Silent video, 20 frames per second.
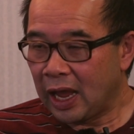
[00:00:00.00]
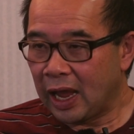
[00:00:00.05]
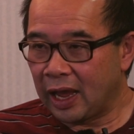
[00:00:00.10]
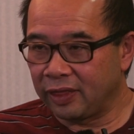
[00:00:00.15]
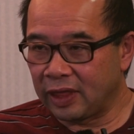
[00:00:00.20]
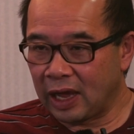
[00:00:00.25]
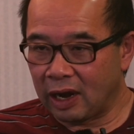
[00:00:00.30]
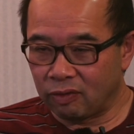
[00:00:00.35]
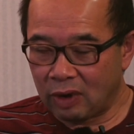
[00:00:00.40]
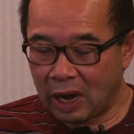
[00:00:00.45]

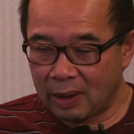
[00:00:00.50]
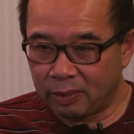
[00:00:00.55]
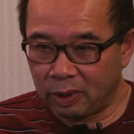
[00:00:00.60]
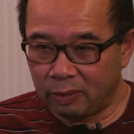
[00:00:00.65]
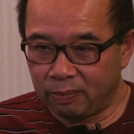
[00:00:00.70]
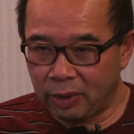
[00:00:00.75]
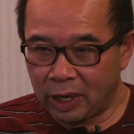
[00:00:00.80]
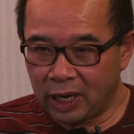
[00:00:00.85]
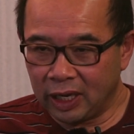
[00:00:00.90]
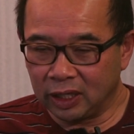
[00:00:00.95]
And that
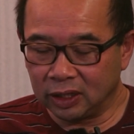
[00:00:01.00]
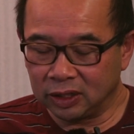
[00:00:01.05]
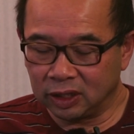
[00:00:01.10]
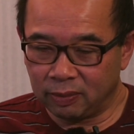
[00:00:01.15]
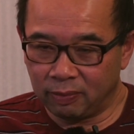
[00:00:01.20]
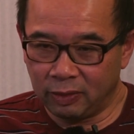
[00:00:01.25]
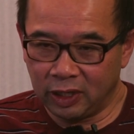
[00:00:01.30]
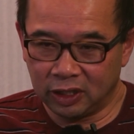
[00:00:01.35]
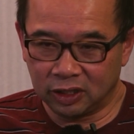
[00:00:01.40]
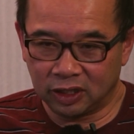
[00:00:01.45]
rapid
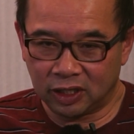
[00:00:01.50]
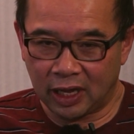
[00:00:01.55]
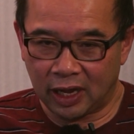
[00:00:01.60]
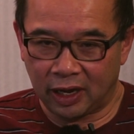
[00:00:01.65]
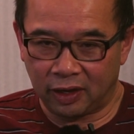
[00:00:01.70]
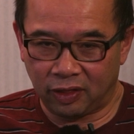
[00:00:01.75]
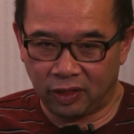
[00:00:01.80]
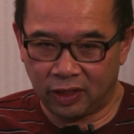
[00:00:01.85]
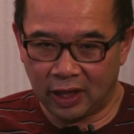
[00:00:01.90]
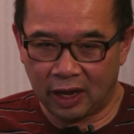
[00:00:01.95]
pace means
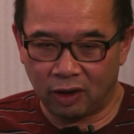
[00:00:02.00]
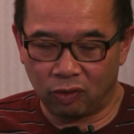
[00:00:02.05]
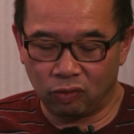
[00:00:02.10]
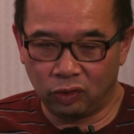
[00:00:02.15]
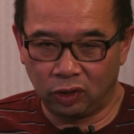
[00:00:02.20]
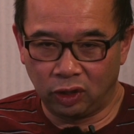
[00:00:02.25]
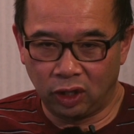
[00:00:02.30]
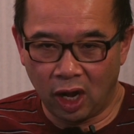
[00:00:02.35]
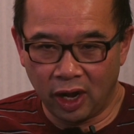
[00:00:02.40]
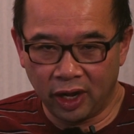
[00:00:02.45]
that
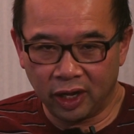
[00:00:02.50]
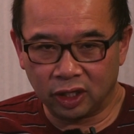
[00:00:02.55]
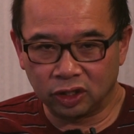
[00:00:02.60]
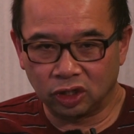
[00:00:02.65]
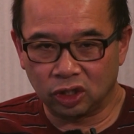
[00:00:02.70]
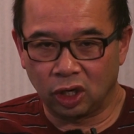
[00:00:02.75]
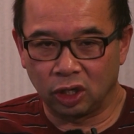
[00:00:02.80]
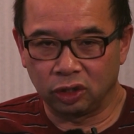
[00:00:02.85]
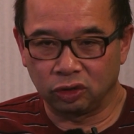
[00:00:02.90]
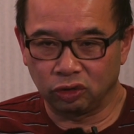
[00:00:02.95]

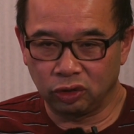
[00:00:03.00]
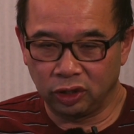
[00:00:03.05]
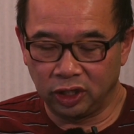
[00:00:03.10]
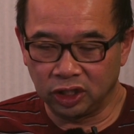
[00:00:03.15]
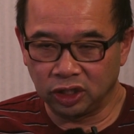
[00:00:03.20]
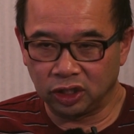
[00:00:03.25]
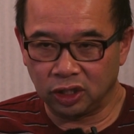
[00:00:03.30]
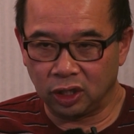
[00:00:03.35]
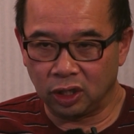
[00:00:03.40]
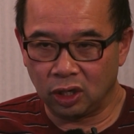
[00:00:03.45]
reliance on
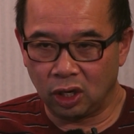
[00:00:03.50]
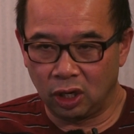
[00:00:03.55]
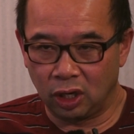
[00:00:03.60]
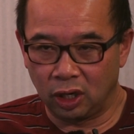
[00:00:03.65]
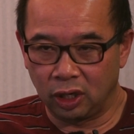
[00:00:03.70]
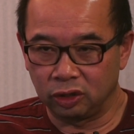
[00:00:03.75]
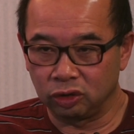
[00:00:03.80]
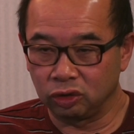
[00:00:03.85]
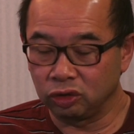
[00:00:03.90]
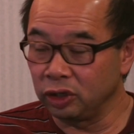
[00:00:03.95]
tradition,
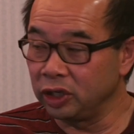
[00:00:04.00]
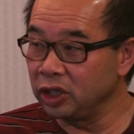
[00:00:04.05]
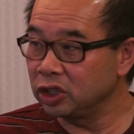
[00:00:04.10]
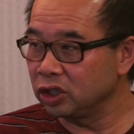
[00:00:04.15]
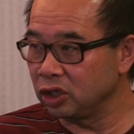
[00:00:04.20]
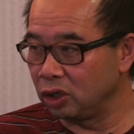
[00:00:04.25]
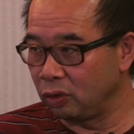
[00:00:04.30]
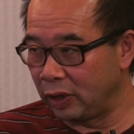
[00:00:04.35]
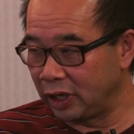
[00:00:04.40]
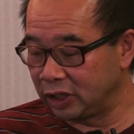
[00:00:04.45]
on
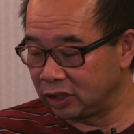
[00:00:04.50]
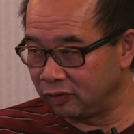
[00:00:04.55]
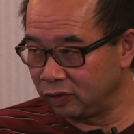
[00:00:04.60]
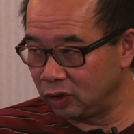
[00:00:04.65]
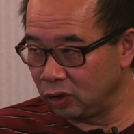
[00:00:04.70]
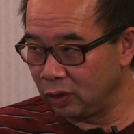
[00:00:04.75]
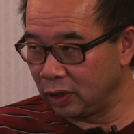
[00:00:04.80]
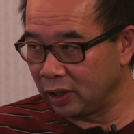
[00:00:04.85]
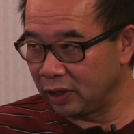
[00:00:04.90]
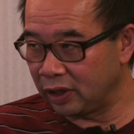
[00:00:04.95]
traditional ways of
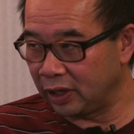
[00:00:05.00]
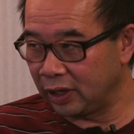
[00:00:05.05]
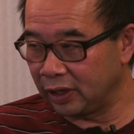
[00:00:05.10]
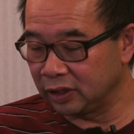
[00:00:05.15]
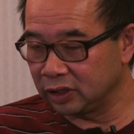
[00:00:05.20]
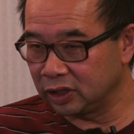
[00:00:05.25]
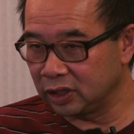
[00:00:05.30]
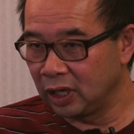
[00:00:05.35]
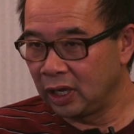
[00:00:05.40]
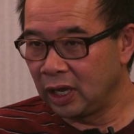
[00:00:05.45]
doing
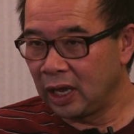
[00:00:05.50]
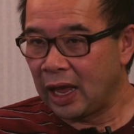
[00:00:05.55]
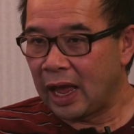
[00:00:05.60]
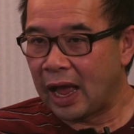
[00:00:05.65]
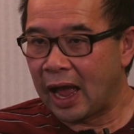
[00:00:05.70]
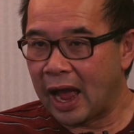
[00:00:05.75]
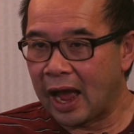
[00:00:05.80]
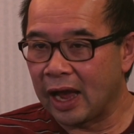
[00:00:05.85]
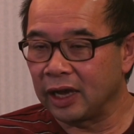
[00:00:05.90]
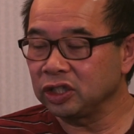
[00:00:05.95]
things,
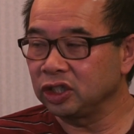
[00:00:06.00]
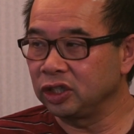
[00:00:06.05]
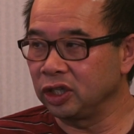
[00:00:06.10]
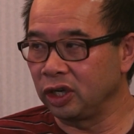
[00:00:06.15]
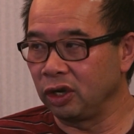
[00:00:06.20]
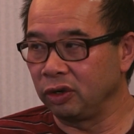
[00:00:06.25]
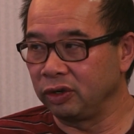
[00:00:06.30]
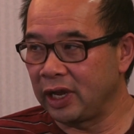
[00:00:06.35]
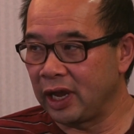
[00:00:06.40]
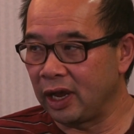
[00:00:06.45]
has to
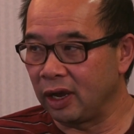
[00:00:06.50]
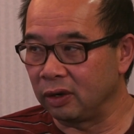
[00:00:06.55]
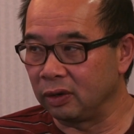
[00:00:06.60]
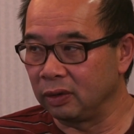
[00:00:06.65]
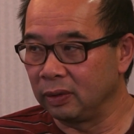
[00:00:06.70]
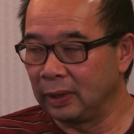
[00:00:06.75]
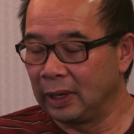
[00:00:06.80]
go down.